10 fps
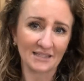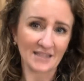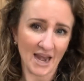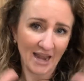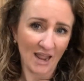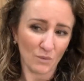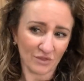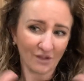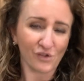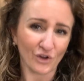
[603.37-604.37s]
Sunday
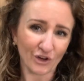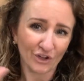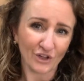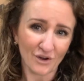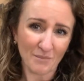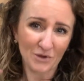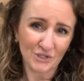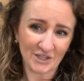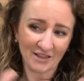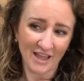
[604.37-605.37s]
with the circular
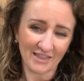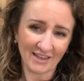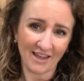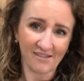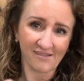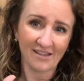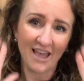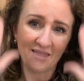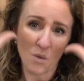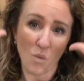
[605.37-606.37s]
motion like this,
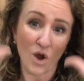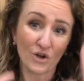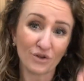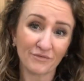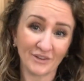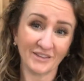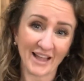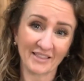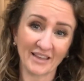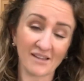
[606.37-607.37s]
and then wonderful
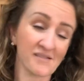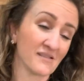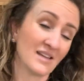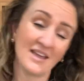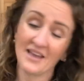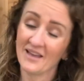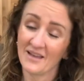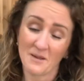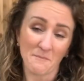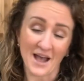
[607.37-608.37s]
like this.
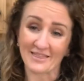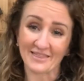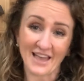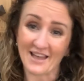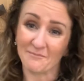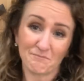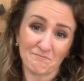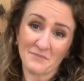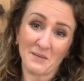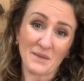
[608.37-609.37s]
But
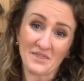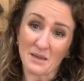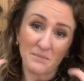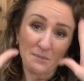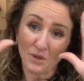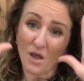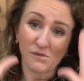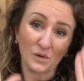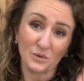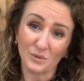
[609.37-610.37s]
then people
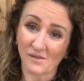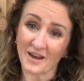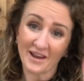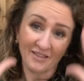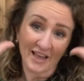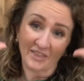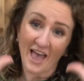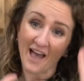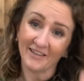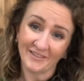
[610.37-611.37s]
also do Sunday like
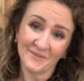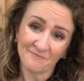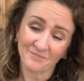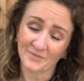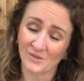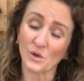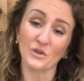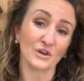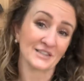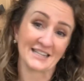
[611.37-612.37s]
that. So
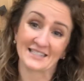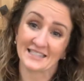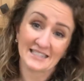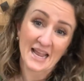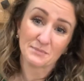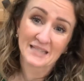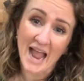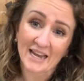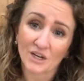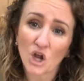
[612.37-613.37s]
it's the same
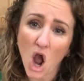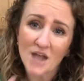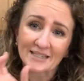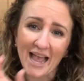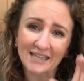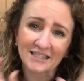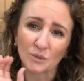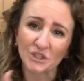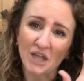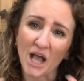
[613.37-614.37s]
sign. Context
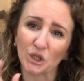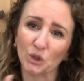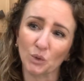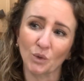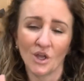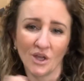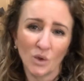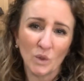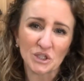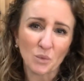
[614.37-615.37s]
would tell you
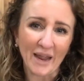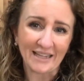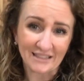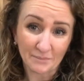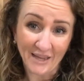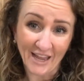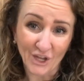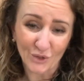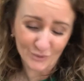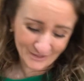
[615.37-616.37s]
which way it's being
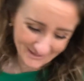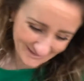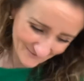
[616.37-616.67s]
used.